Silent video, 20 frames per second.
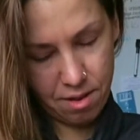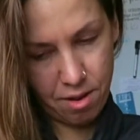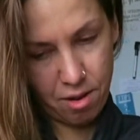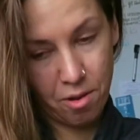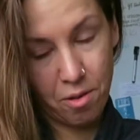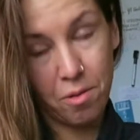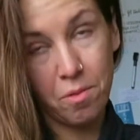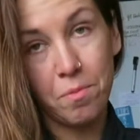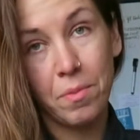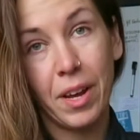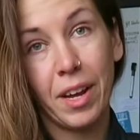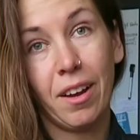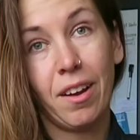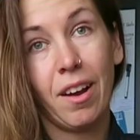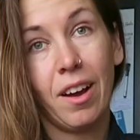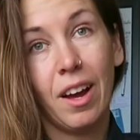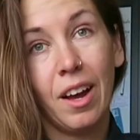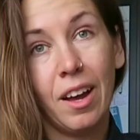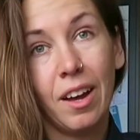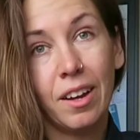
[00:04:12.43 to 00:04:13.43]
Oh my
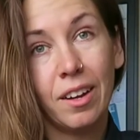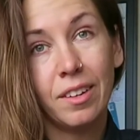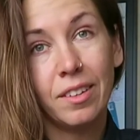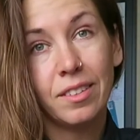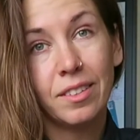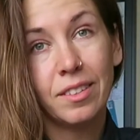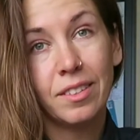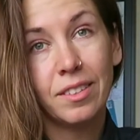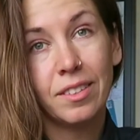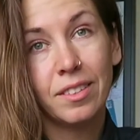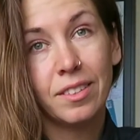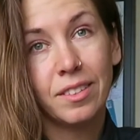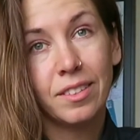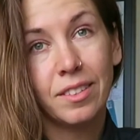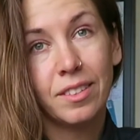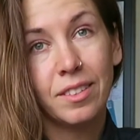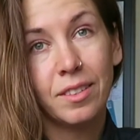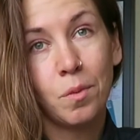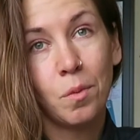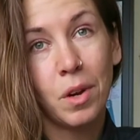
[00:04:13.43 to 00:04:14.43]
gosh.
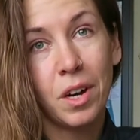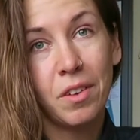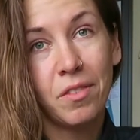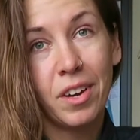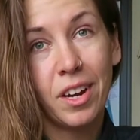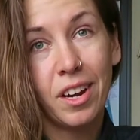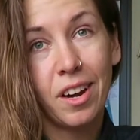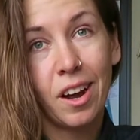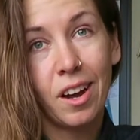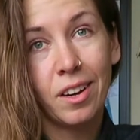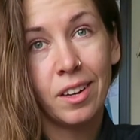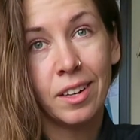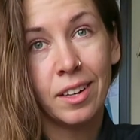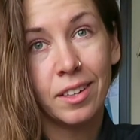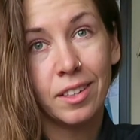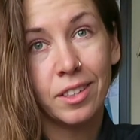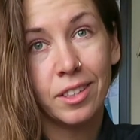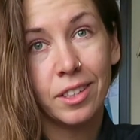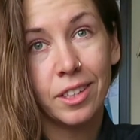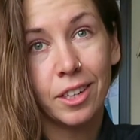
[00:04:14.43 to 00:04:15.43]
What have I gotten
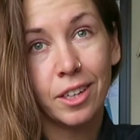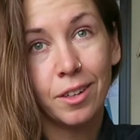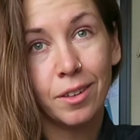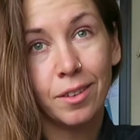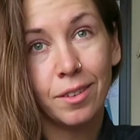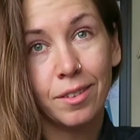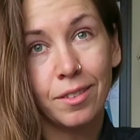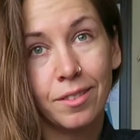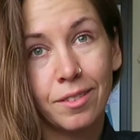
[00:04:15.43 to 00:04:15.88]
into?